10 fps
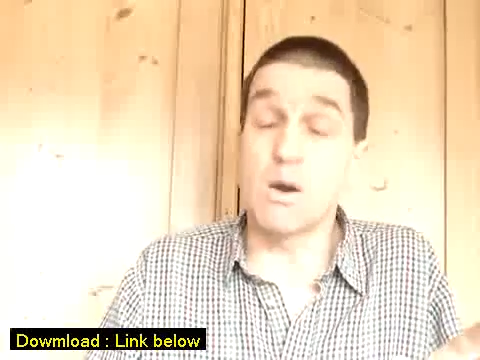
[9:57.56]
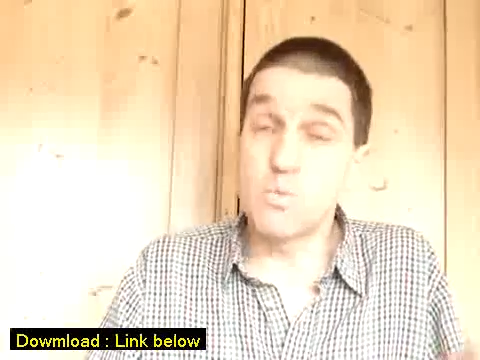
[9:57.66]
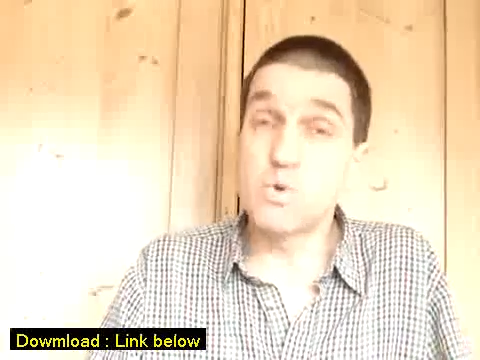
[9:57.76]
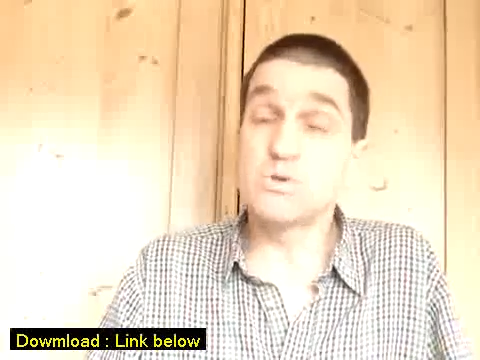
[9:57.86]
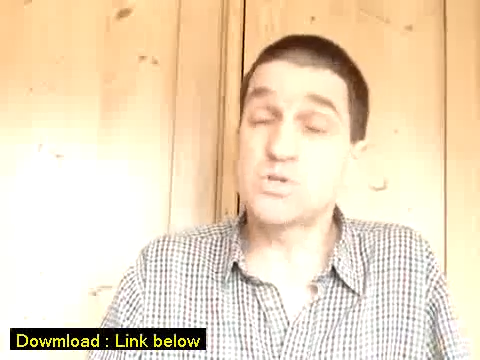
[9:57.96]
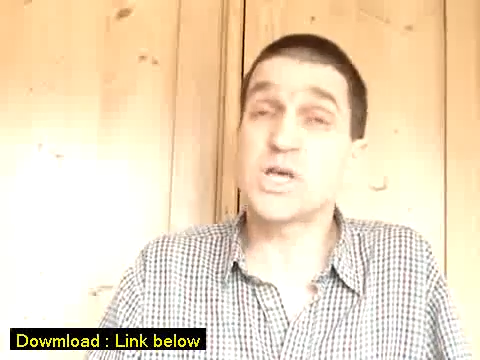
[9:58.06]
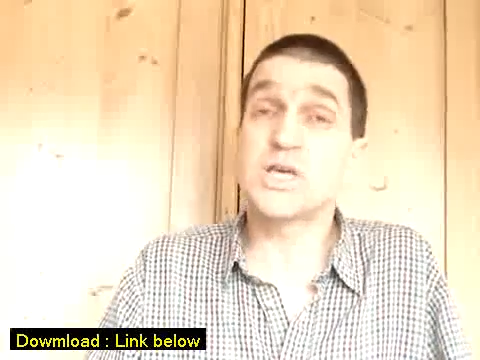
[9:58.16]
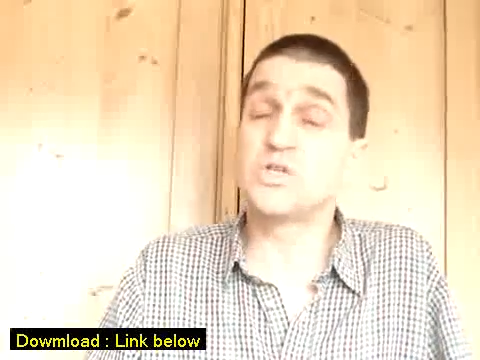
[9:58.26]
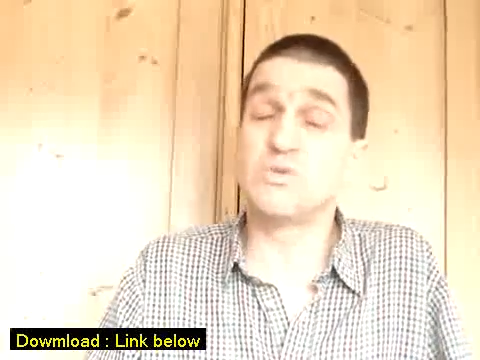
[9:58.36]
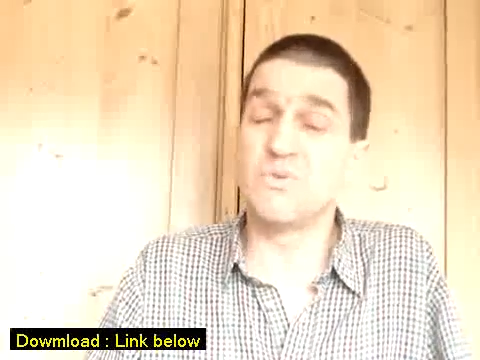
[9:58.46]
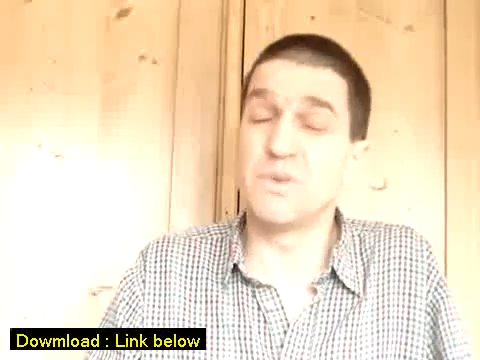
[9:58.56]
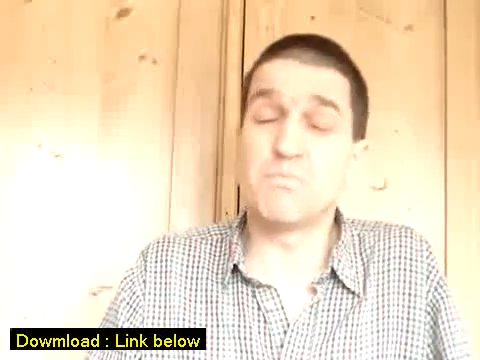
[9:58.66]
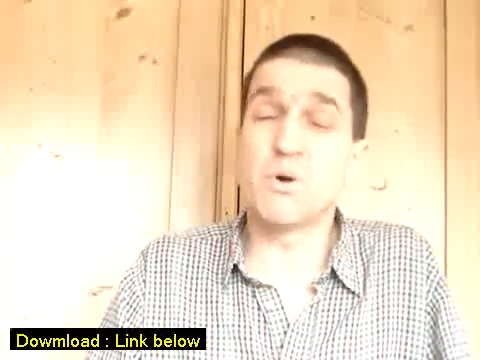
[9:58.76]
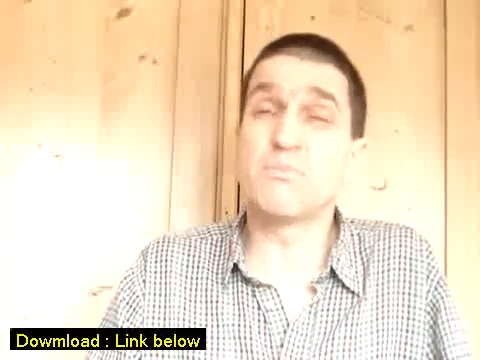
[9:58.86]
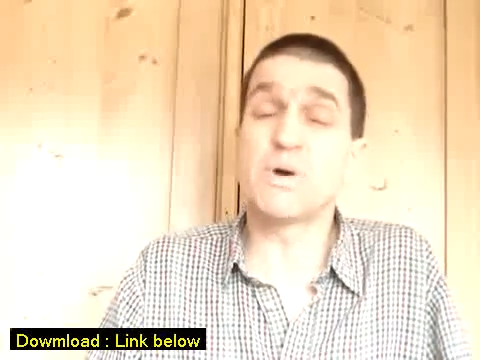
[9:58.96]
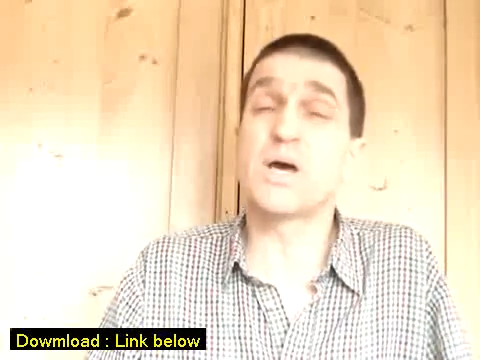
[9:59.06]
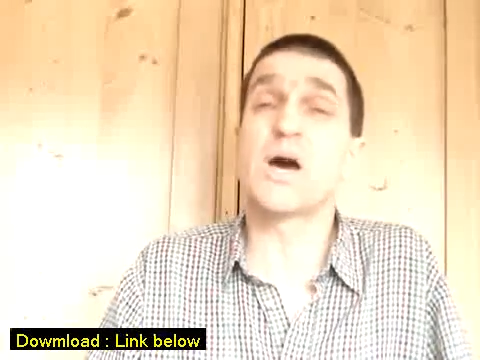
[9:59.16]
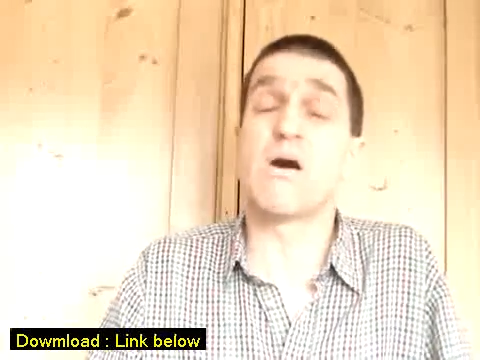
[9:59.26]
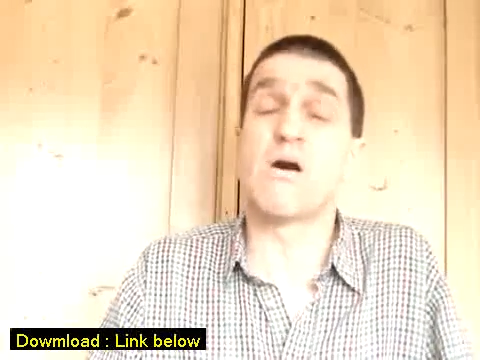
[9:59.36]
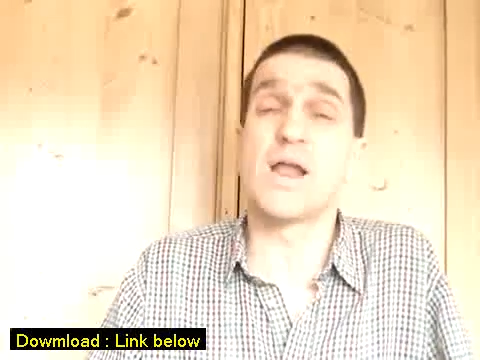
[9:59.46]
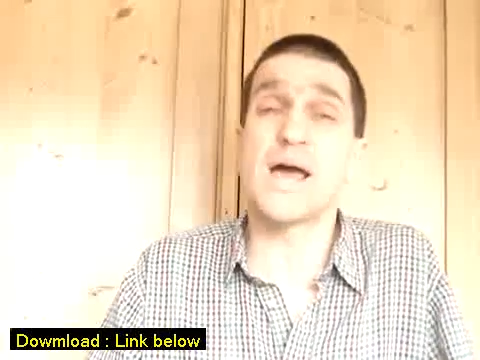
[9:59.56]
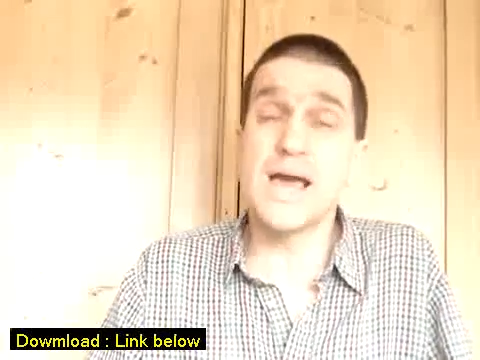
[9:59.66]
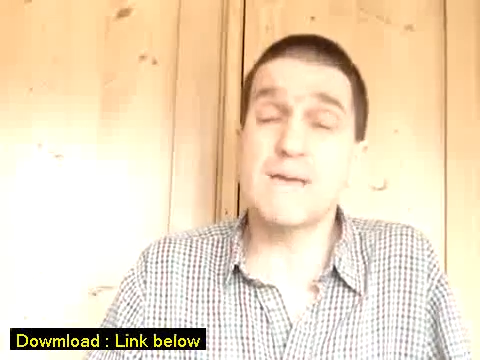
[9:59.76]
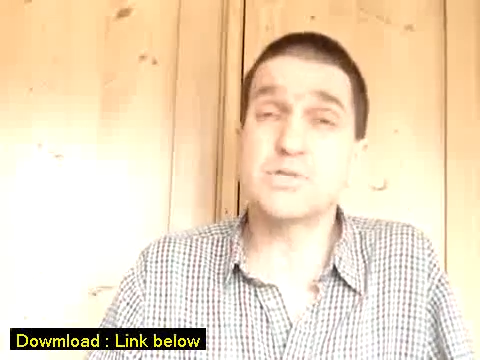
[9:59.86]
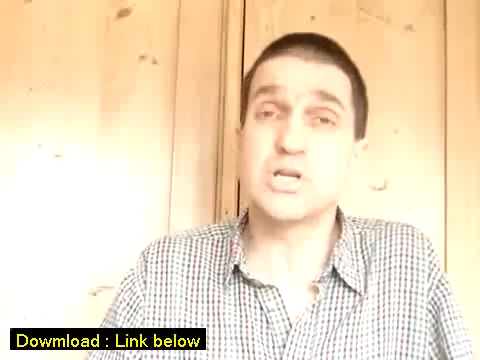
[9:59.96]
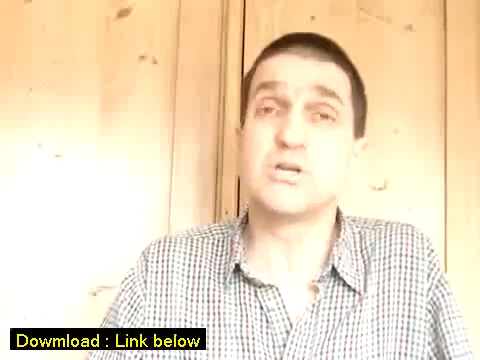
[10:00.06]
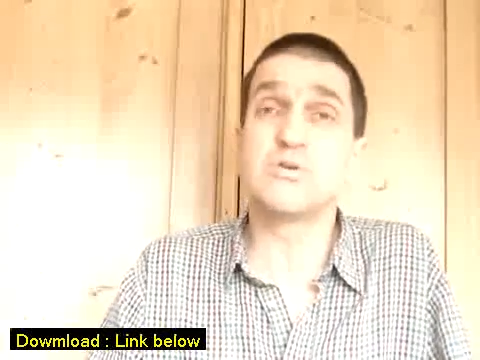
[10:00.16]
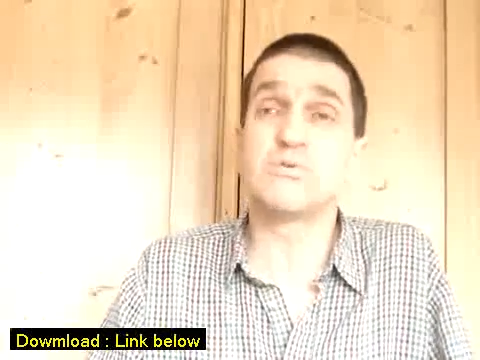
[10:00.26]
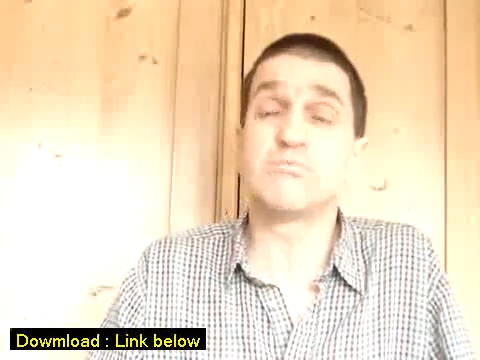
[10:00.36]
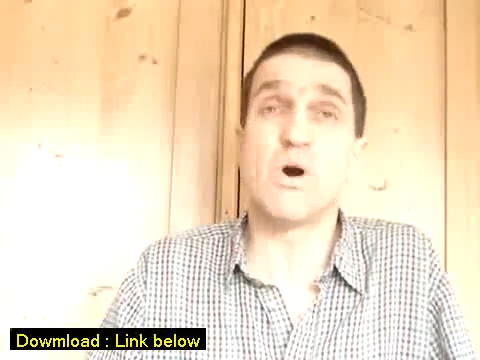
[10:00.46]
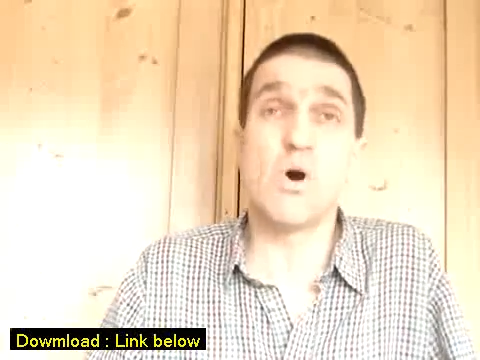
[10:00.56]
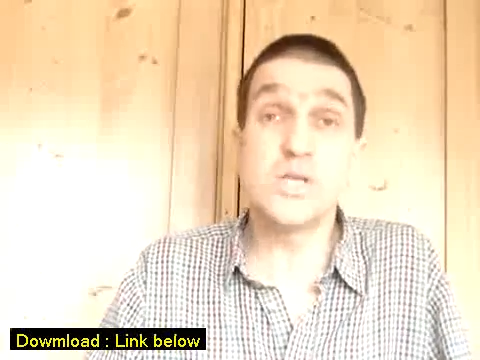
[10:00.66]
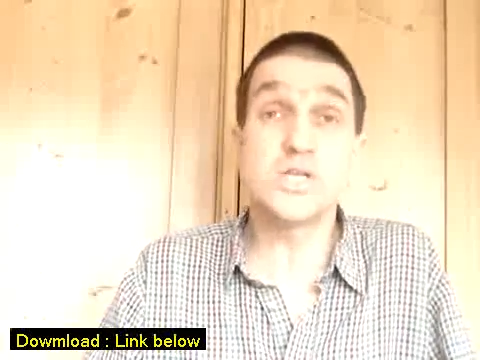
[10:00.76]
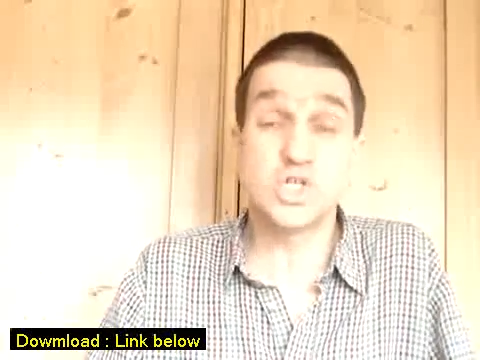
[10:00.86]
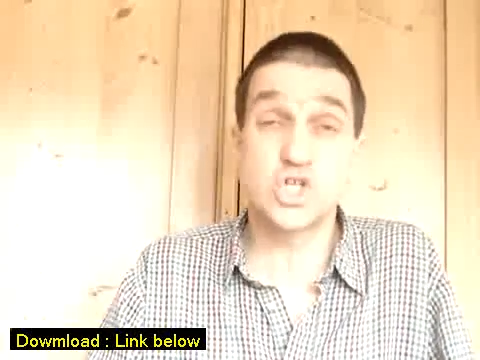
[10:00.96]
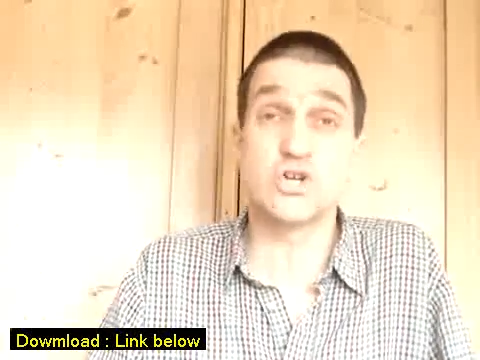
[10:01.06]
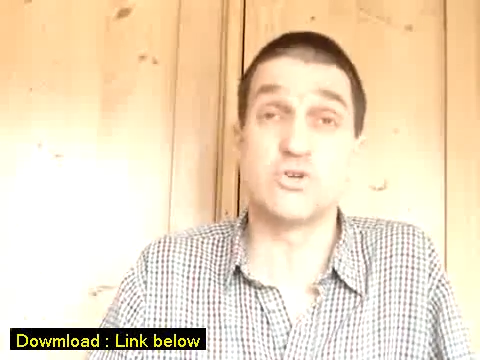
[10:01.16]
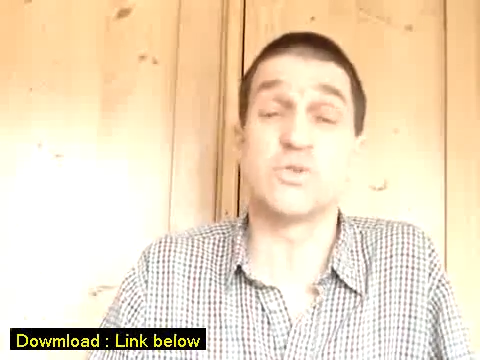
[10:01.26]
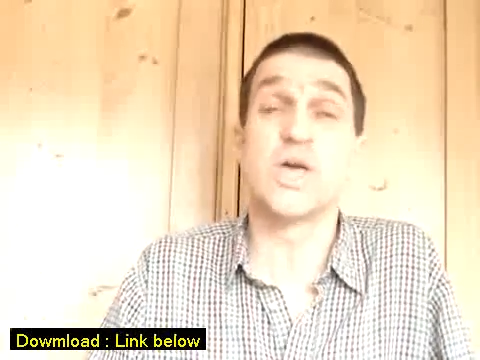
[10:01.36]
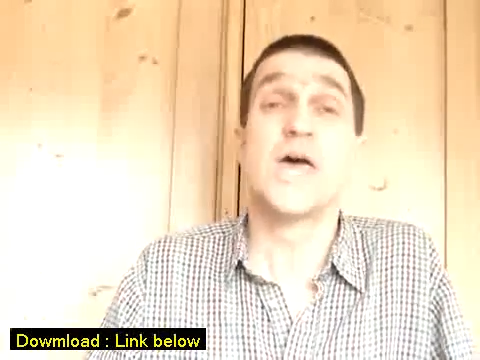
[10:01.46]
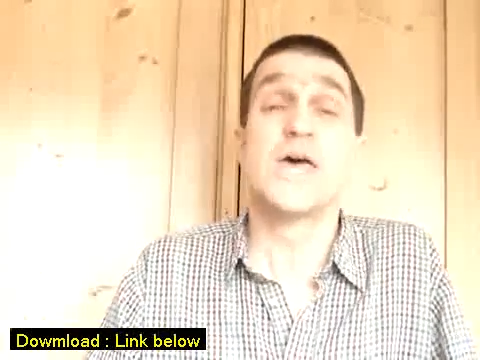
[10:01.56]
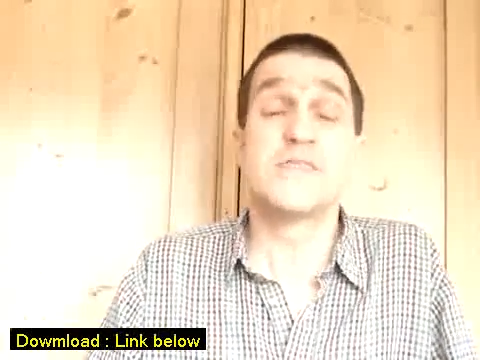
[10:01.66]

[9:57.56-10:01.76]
I will say to you from the bottom of my heart, absolute honest truth,